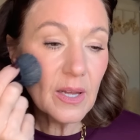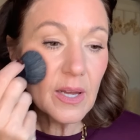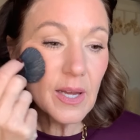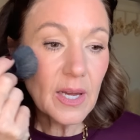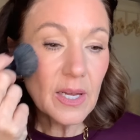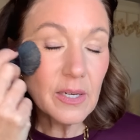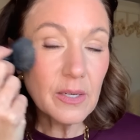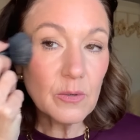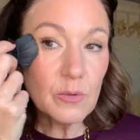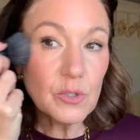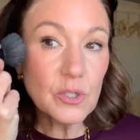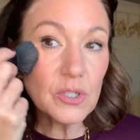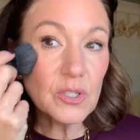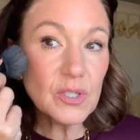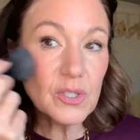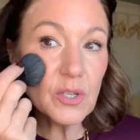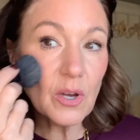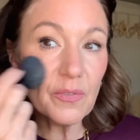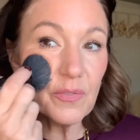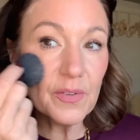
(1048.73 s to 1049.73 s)
and it will just
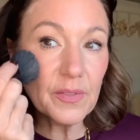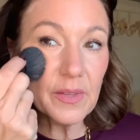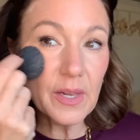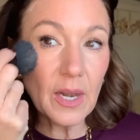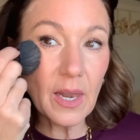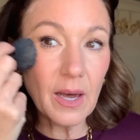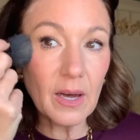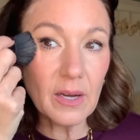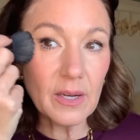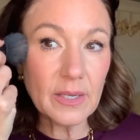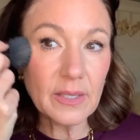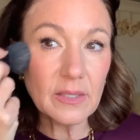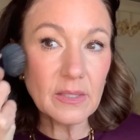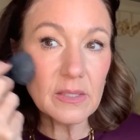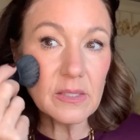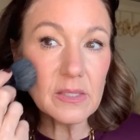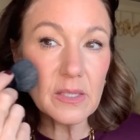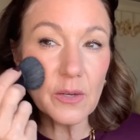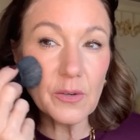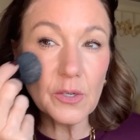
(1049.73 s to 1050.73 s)
soften the lines,
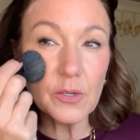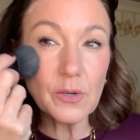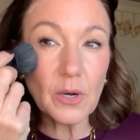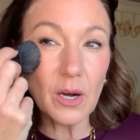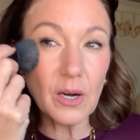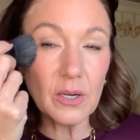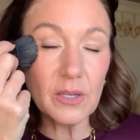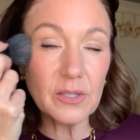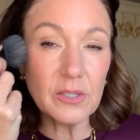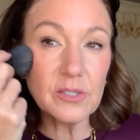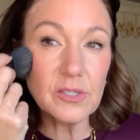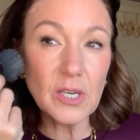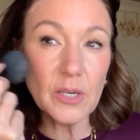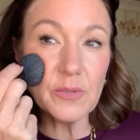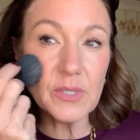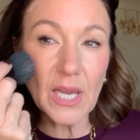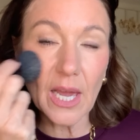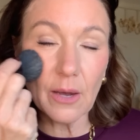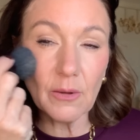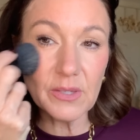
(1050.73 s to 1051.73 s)
so there's no
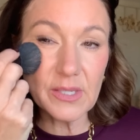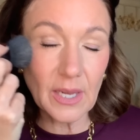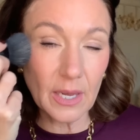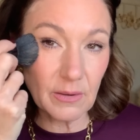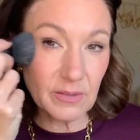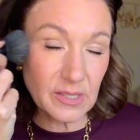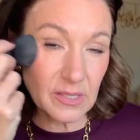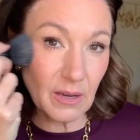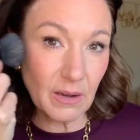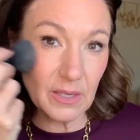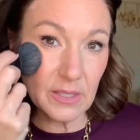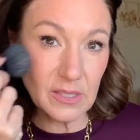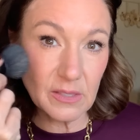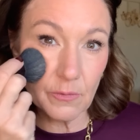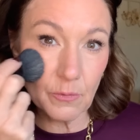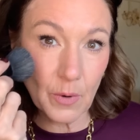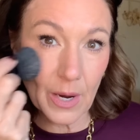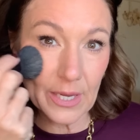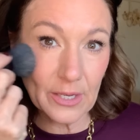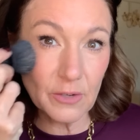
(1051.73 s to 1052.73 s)
telltale signs
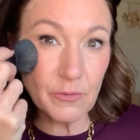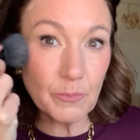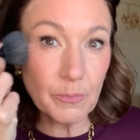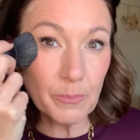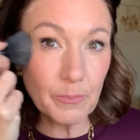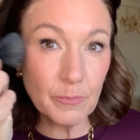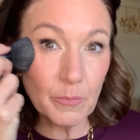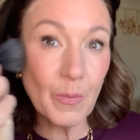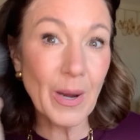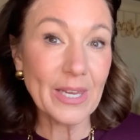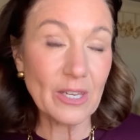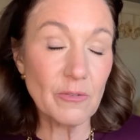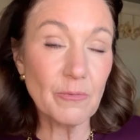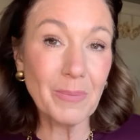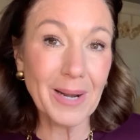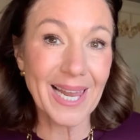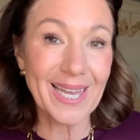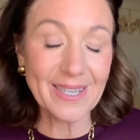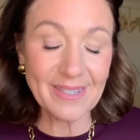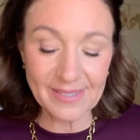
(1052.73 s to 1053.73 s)
of where you've
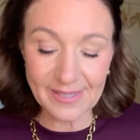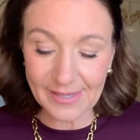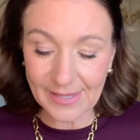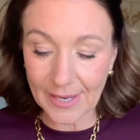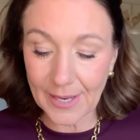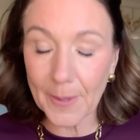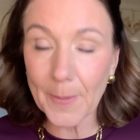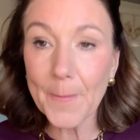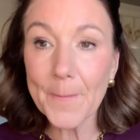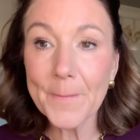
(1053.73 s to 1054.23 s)
placed it.